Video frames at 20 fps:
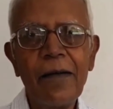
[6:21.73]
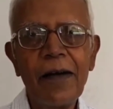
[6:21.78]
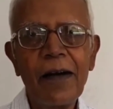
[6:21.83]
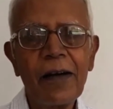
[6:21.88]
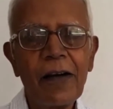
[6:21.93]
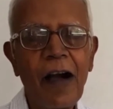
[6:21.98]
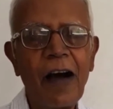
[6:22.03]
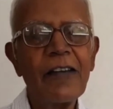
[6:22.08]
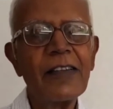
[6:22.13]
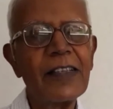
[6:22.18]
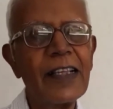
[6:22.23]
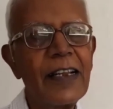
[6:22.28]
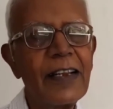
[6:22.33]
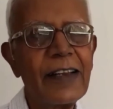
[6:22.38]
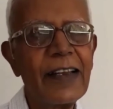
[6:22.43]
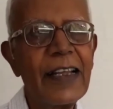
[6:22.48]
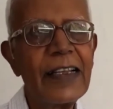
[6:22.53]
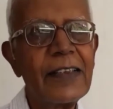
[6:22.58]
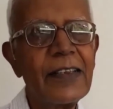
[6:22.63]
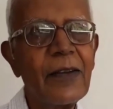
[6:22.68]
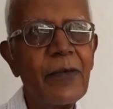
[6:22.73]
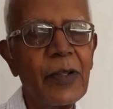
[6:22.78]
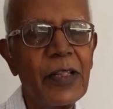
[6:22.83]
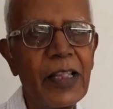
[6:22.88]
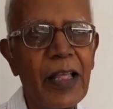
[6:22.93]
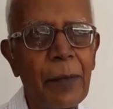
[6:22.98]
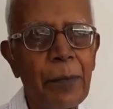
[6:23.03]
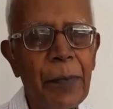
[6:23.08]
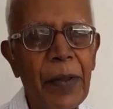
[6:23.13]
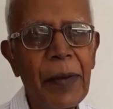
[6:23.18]
consultation with
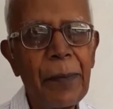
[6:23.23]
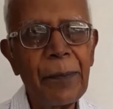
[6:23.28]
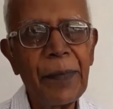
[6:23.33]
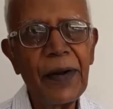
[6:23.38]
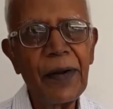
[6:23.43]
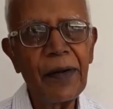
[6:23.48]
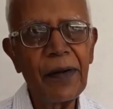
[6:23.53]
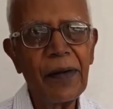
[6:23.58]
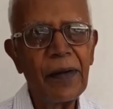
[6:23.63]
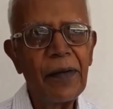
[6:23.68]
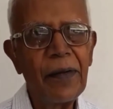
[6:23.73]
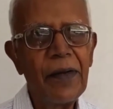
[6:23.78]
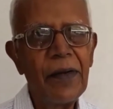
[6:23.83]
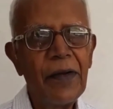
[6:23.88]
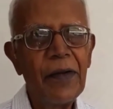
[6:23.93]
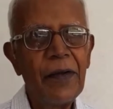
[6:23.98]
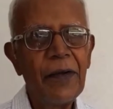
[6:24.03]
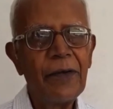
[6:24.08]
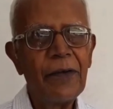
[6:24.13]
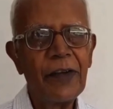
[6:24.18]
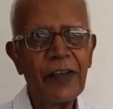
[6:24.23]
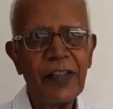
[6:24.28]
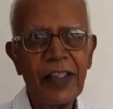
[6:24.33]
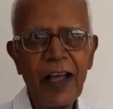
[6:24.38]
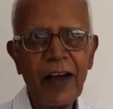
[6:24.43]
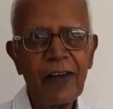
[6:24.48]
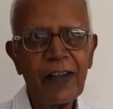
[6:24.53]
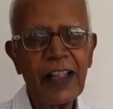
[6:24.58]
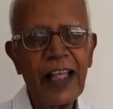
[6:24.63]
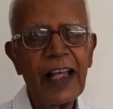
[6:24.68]
the people,
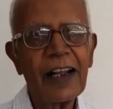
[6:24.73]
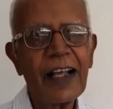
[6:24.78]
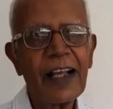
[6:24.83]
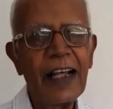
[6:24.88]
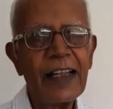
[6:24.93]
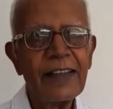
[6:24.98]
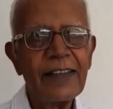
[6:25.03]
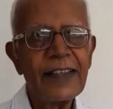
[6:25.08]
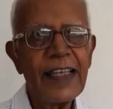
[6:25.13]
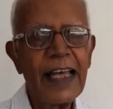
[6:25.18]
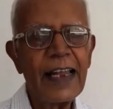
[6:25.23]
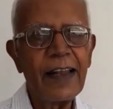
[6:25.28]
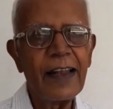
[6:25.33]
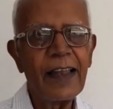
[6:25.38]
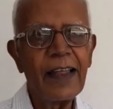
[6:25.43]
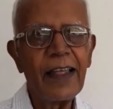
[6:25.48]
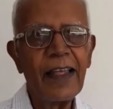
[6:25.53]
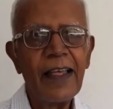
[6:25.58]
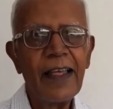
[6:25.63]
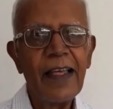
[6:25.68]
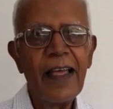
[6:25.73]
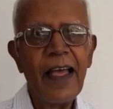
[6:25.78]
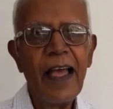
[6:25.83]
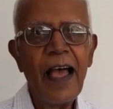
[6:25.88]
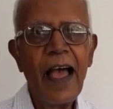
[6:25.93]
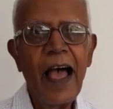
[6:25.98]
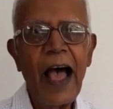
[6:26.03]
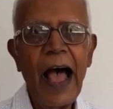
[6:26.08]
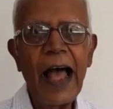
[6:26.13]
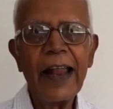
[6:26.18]
without their consent,
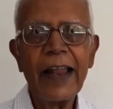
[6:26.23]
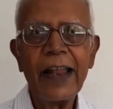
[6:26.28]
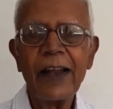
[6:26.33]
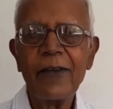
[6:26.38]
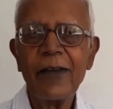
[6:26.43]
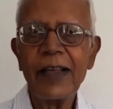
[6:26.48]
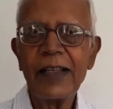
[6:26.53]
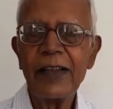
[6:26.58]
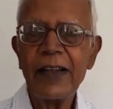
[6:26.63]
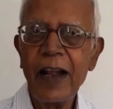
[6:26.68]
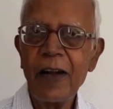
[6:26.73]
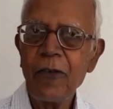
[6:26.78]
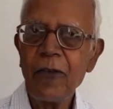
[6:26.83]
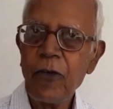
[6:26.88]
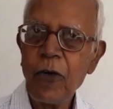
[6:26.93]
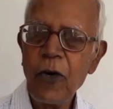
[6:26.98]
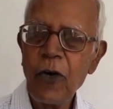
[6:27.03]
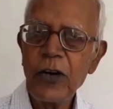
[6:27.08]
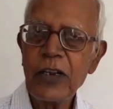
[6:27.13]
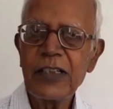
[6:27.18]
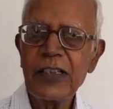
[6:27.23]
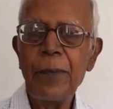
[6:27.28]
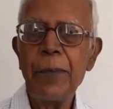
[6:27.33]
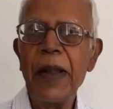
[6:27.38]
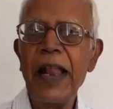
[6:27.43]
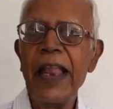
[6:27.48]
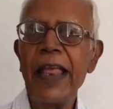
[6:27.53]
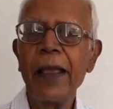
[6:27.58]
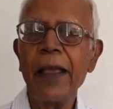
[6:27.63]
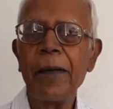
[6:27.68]
and it was done
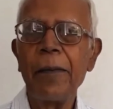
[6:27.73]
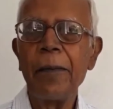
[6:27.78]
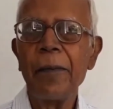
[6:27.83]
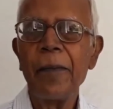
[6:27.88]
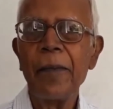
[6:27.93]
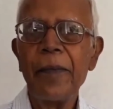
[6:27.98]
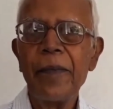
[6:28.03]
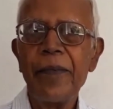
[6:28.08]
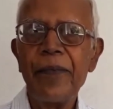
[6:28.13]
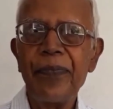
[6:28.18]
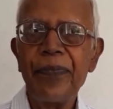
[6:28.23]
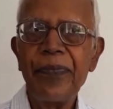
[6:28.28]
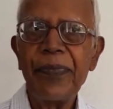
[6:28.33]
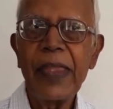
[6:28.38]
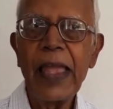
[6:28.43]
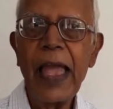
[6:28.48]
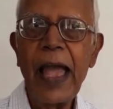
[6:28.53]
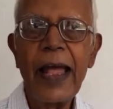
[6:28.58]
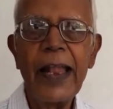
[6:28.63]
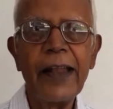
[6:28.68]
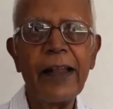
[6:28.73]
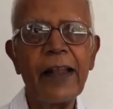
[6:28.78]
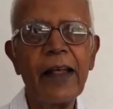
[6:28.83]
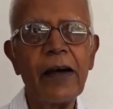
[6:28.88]
forcibly, and